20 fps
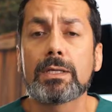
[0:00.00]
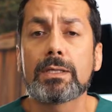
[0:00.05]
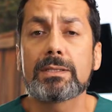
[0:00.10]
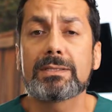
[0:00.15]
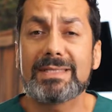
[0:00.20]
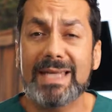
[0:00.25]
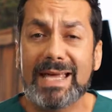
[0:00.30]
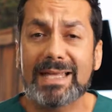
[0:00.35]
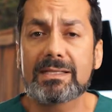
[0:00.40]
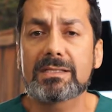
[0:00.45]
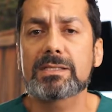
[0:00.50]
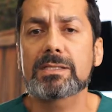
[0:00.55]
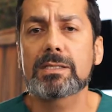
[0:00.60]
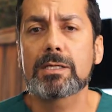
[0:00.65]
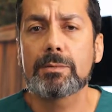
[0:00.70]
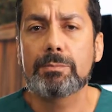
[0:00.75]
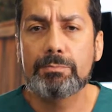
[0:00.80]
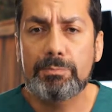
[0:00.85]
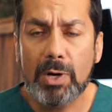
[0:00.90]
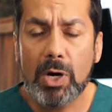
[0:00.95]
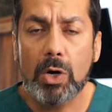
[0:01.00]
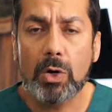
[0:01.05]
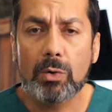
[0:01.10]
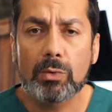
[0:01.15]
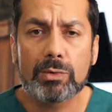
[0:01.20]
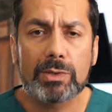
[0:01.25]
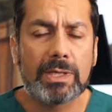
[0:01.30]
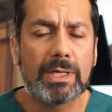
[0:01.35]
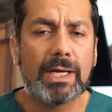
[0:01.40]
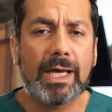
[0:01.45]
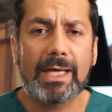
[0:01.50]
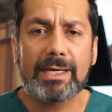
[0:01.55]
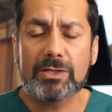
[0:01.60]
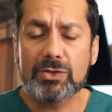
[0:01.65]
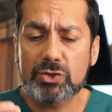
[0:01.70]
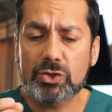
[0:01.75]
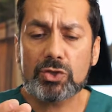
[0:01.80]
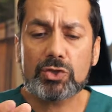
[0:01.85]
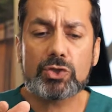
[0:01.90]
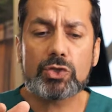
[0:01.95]
dense bone, and
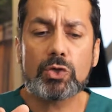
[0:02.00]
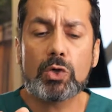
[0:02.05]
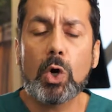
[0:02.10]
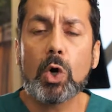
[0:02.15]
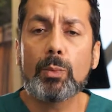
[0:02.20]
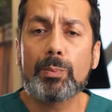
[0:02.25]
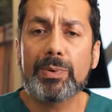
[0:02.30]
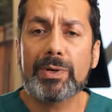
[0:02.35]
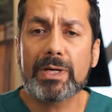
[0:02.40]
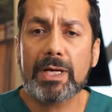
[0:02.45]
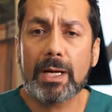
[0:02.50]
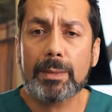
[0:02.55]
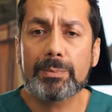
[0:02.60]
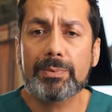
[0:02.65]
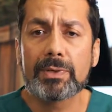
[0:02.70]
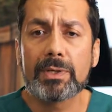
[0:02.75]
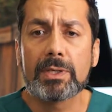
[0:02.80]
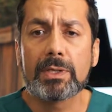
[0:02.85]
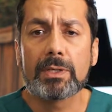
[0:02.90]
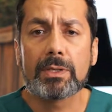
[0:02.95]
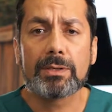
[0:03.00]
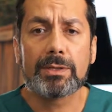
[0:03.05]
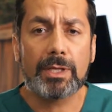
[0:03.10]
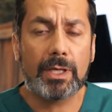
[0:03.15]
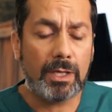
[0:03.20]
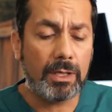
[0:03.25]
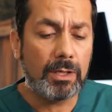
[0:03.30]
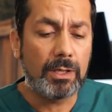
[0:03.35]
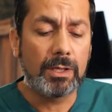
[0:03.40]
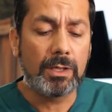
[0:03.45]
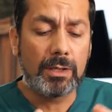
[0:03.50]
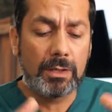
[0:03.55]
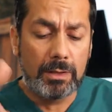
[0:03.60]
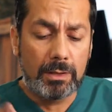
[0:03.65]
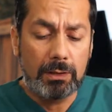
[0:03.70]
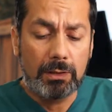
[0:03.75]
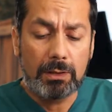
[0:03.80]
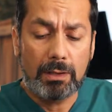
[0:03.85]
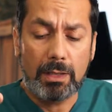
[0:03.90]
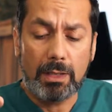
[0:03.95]
it's just to open up the
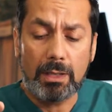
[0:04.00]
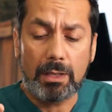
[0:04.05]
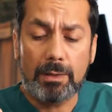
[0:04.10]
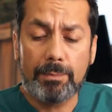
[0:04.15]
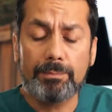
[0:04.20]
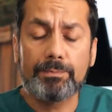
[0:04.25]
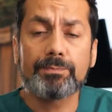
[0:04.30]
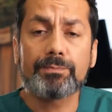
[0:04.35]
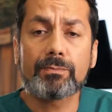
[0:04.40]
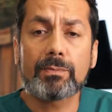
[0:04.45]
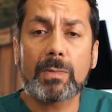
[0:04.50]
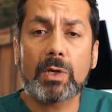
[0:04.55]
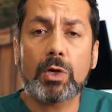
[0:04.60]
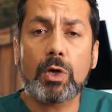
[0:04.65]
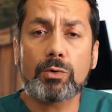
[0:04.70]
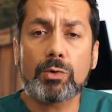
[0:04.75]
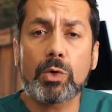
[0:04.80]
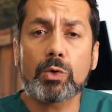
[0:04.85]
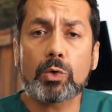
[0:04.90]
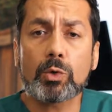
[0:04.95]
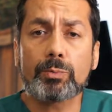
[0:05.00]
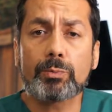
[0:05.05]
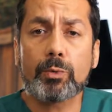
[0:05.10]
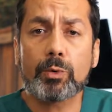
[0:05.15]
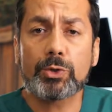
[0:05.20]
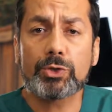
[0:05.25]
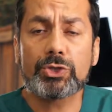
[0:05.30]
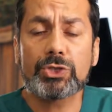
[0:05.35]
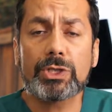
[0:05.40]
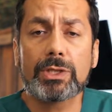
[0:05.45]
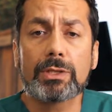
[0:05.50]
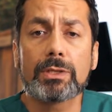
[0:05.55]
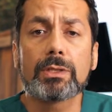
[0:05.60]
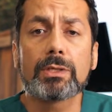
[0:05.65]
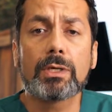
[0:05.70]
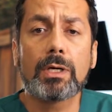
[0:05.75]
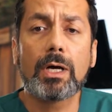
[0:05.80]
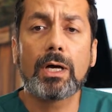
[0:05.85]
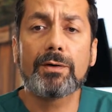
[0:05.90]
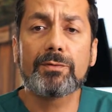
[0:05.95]
coronal portion
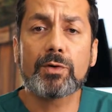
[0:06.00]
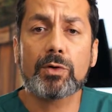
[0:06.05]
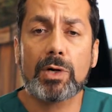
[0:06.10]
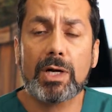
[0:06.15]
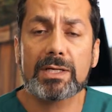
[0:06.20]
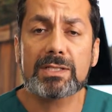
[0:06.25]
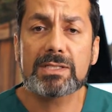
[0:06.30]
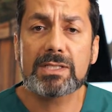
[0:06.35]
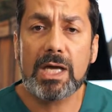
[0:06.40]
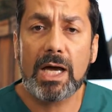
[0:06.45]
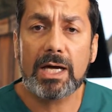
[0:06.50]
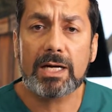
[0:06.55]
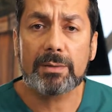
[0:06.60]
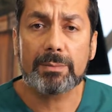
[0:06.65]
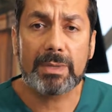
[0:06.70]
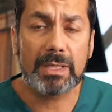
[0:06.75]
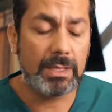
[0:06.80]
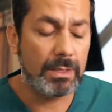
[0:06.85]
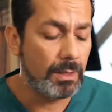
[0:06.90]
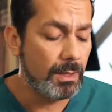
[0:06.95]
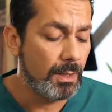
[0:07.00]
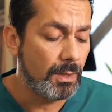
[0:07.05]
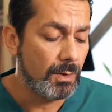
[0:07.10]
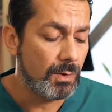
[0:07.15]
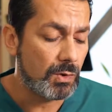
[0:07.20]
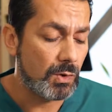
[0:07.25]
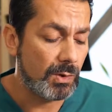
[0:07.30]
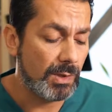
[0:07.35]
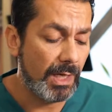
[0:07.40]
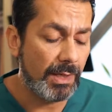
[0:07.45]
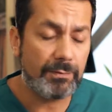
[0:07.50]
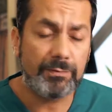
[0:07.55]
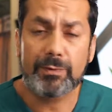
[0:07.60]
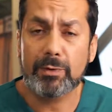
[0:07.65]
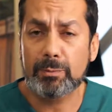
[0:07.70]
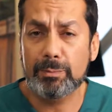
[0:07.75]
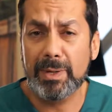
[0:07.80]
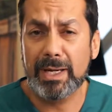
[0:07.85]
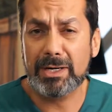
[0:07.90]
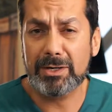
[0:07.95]
of your osteotomy so that
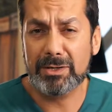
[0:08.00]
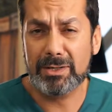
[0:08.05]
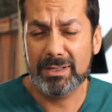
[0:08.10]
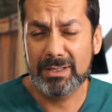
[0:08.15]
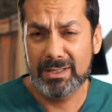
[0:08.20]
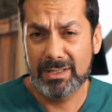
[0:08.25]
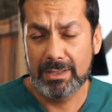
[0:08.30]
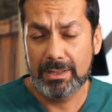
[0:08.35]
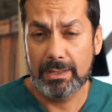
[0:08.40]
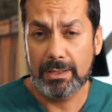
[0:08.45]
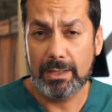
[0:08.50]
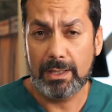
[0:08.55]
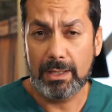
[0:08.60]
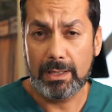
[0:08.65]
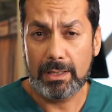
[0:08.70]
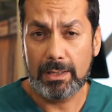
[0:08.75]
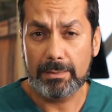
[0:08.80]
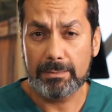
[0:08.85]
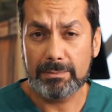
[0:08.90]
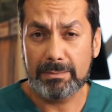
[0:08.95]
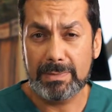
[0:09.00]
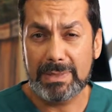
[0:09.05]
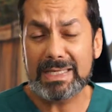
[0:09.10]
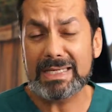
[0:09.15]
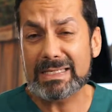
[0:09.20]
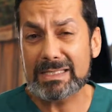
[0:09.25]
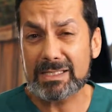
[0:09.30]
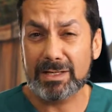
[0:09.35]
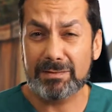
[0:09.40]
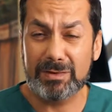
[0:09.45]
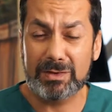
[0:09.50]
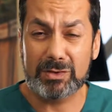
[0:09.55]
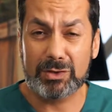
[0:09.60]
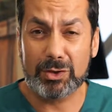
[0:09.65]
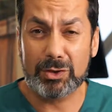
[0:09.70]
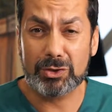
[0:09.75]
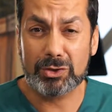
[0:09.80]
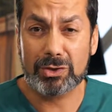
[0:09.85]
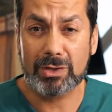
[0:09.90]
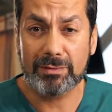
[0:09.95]
for better ease of
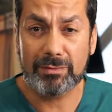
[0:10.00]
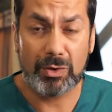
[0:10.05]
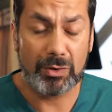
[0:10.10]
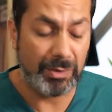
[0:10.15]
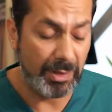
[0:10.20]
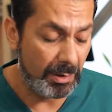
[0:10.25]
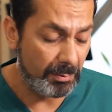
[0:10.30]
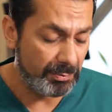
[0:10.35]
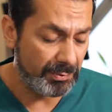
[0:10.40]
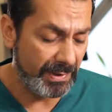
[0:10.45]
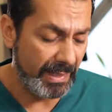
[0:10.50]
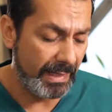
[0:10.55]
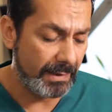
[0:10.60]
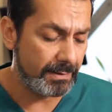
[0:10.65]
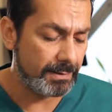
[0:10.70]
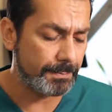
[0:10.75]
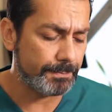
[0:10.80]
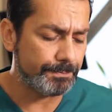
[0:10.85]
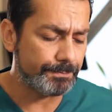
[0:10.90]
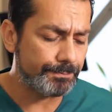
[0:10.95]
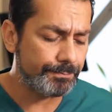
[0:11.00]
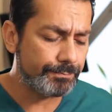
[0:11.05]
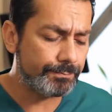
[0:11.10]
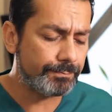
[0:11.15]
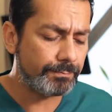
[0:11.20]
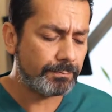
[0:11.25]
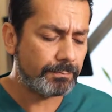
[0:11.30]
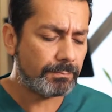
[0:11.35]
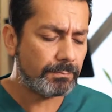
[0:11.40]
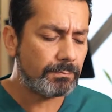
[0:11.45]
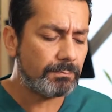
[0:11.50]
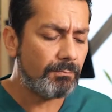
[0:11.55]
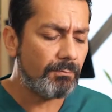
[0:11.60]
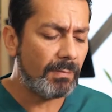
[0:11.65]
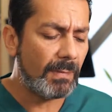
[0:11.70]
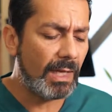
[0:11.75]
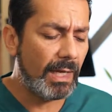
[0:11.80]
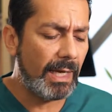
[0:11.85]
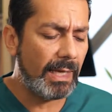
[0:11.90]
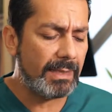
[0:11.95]
insertion of your implant.
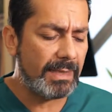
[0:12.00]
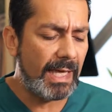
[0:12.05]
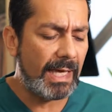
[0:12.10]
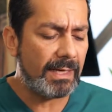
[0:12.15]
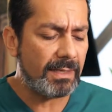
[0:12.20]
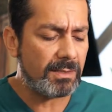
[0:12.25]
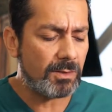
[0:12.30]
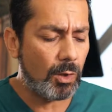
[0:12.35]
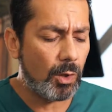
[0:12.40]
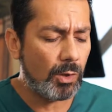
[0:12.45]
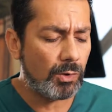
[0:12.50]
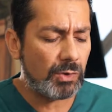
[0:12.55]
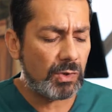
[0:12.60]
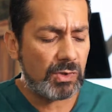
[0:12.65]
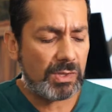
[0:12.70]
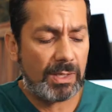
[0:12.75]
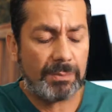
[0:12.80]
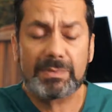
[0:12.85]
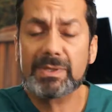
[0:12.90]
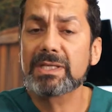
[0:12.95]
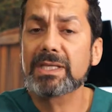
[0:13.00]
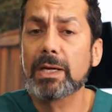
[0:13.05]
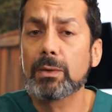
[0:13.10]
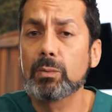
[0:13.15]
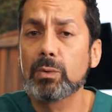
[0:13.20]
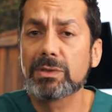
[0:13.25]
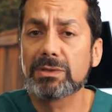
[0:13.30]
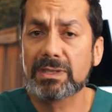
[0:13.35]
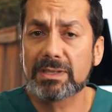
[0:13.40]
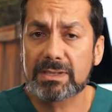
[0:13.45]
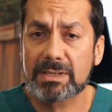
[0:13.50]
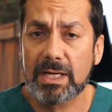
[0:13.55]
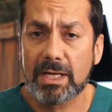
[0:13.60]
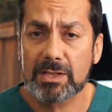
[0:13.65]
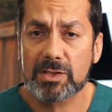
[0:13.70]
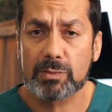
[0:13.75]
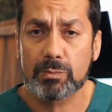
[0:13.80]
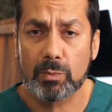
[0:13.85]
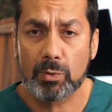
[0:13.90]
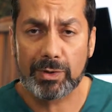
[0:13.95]
and that is also something that we'll
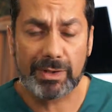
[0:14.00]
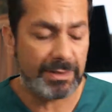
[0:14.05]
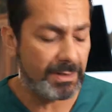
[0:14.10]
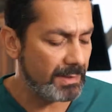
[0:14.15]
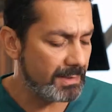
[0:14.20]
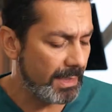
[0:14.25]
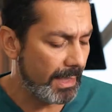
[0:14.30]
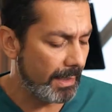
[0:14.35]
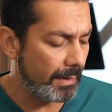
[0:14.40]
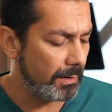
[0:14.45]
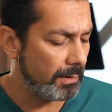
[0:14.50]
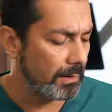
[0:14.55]
discuss more in detail.